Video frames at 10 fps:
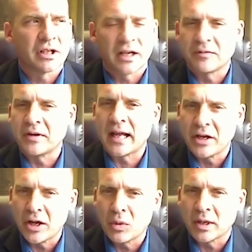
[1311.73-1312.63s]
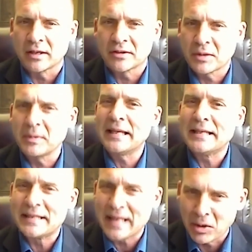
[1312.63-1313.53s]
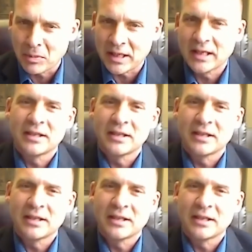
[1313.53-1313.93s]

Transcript: of not knowing. Somebody didn't tell me.